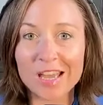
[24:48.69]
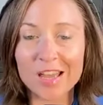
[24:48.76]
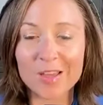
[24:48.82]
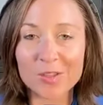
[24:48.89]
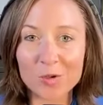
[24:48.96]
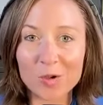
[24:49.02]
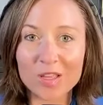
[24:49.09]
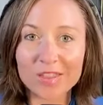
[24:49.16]

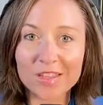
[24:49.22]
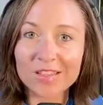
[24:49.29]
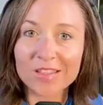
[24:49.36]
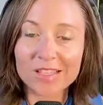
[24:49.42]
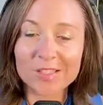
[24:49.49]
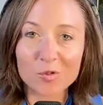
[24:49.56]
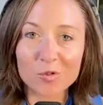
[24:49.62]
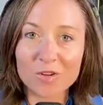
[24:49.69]
And so I think
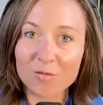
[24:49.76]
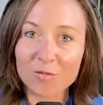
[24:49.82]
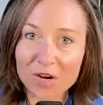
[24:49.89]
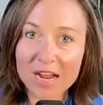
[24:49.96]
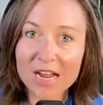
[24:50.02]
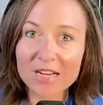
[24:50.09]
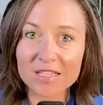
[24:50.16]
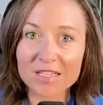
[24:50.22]
that sort of
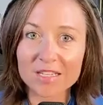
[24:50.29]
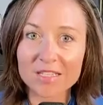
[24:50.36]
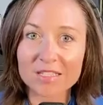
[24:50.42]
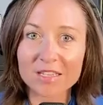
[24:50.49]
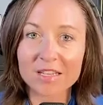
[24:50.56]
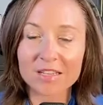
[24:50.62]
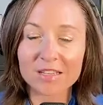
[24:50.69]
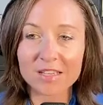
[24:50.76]
practice
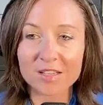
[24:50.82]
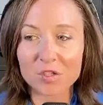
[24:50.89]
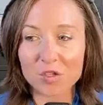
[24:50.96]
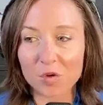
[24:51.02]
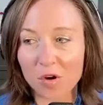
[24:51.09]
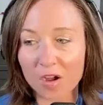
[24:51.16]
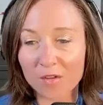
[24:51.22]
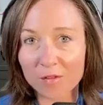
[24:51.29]
gets
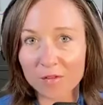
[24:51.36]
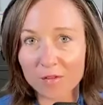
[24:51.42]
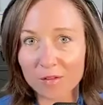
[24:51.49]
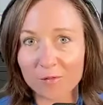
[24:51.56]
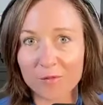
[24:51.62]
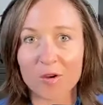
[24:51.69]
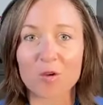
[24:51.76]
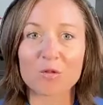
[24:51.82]
you off of the
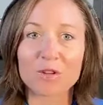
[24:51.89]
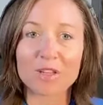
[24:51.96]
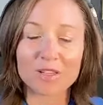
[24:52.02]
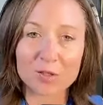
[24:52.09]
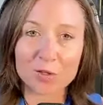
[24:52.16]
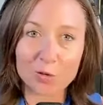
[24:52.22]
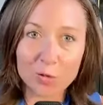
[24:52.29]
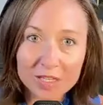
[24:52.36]
phone,
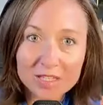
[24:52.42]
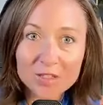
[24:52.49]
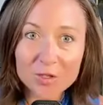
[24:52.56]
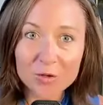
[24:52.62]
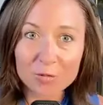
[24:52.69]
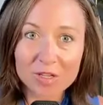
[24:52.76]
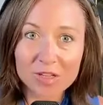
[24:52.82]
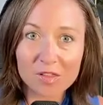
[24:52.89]
gets you
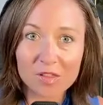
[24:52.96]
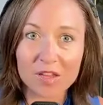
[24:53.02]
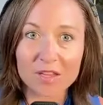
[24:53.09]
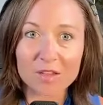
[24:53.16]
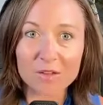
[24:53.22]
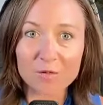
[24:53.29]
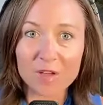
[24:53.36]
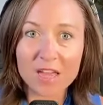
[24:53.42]
into real
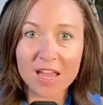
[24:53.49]
life,